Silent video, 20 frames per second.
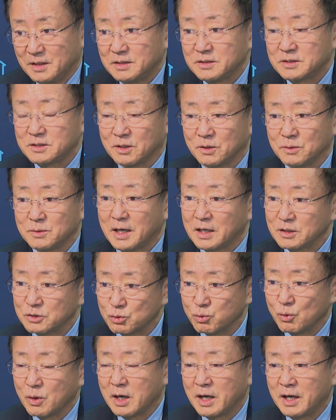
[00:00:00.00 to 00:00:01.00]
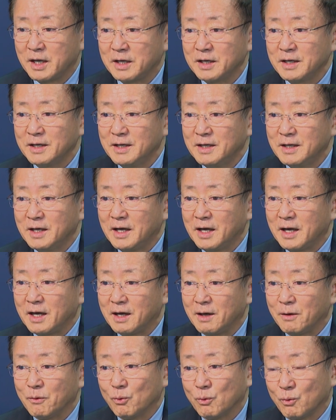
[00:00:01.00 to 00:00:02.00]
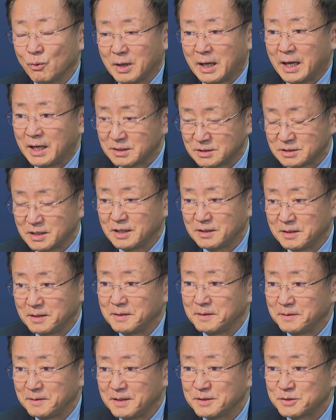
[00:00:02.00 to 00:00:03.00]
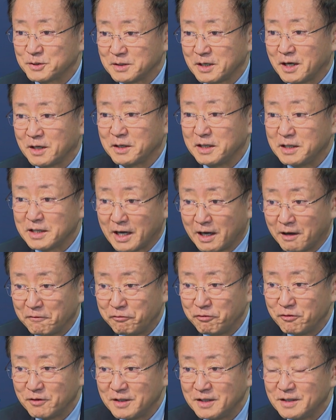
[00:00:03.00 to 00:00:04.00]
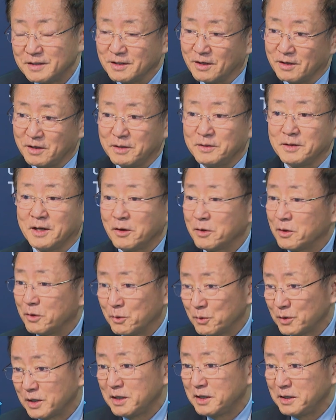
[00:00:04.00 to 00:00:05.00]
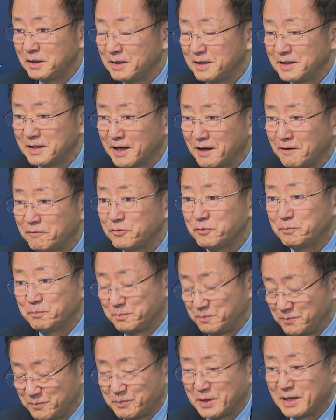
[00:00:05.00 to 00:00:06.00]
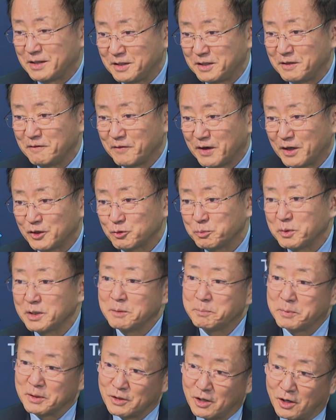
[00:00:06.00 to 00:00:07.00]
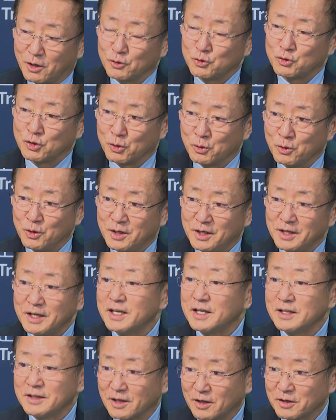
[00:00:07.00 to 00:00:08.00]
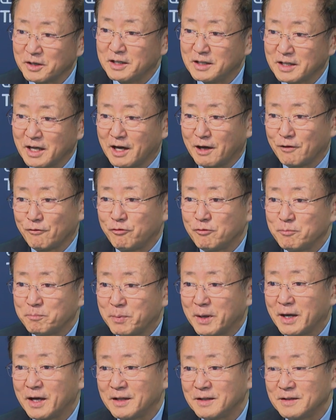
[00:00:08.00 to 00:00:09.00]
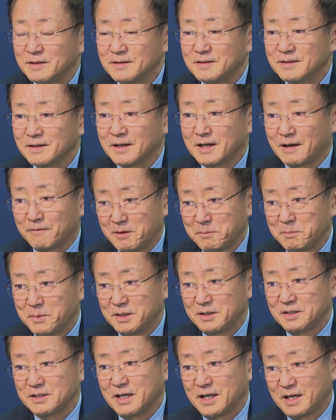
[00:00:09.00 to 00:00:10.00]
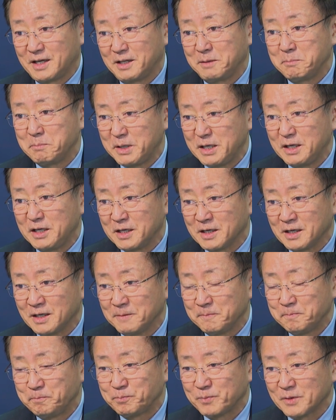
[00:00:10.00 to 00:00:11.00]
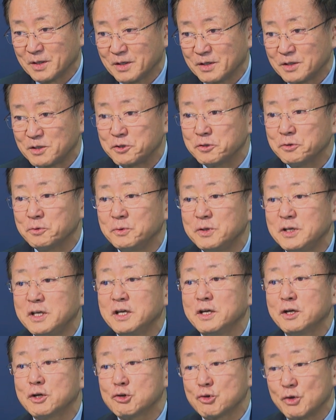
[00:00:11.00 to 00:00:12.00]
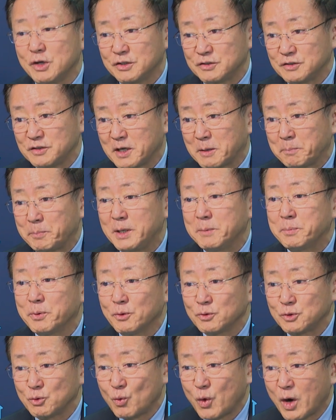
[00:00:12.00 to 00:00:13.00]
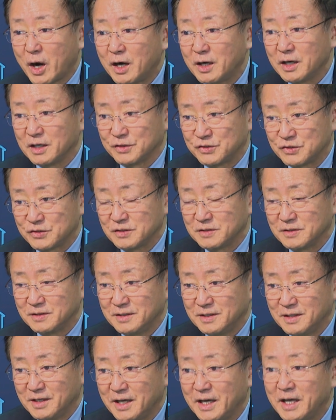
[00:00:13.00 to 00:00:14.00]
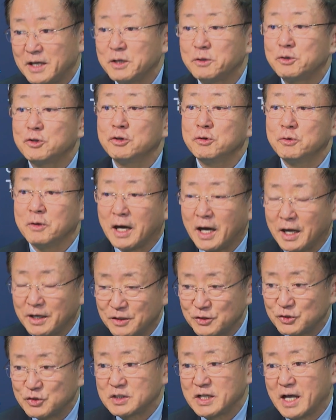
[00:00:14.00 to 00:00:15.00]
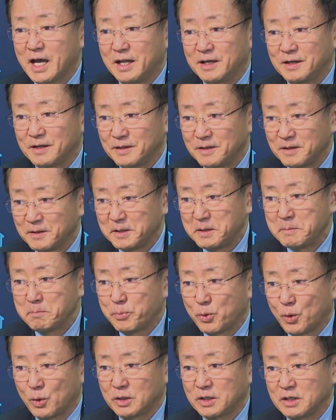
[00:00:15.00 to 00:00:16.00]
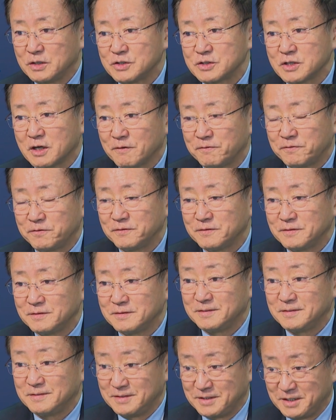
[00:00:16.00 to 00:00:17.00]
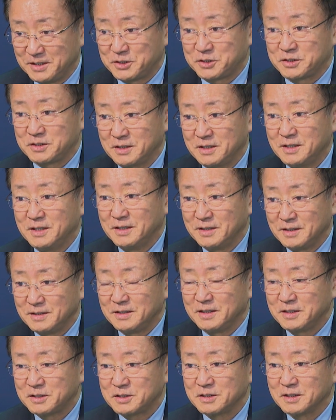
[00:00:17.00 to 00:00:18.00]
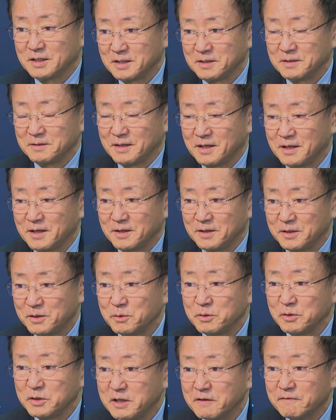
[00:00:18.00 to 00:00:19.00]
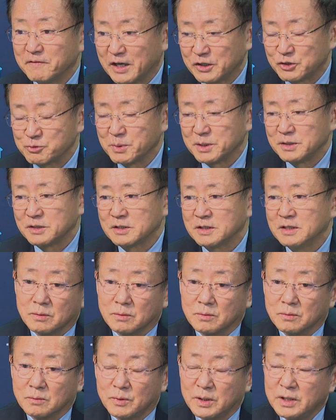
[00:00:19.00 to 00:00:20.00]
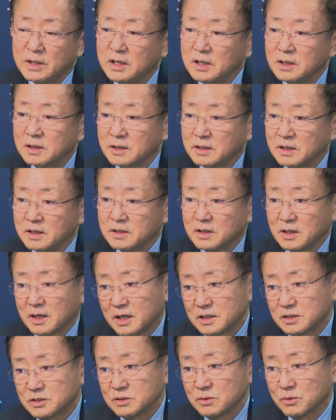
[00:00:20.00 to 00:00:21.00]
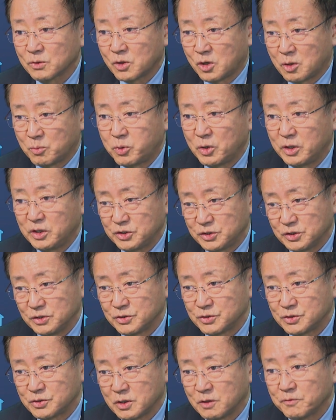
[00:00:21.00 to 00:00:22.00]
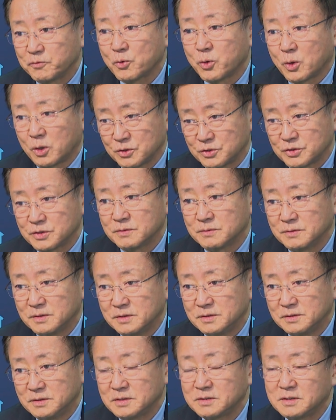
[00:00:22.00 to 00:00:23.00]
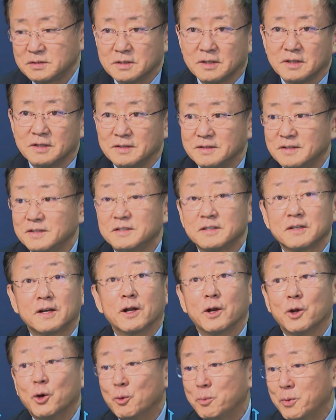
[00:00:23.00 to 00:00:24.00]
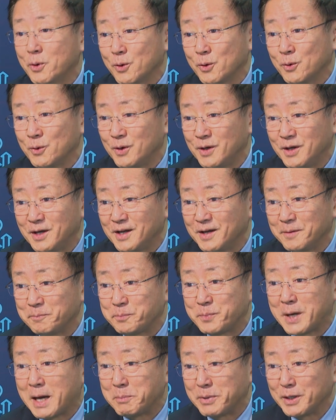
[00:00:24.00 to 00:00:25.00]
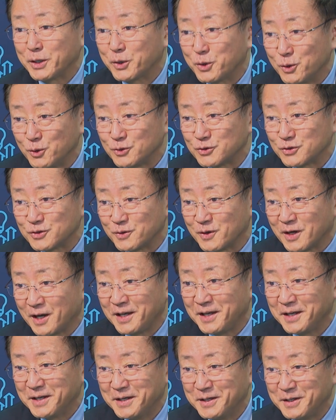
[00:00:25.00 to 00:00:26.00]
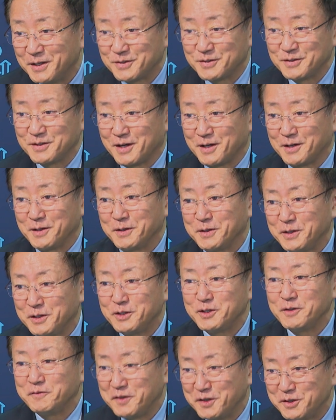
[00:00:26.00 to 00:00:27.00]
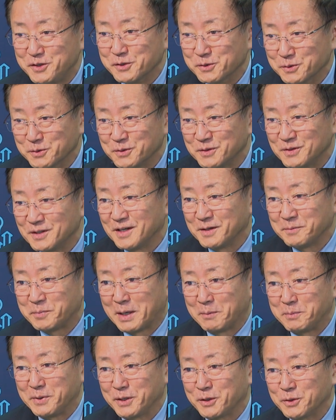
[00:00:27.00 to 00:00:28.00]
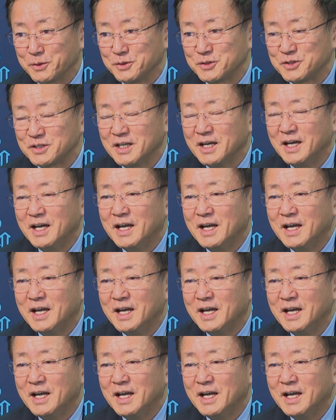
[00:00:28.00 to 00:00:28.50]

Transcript: So that's why I said it's not enough, not only enough by the investment, but also not enough by the government and the media to increase their people's awareness and to understand the importance of this investment. We need international corporations, of course. This is global public goods, right? It's not an individual public goods.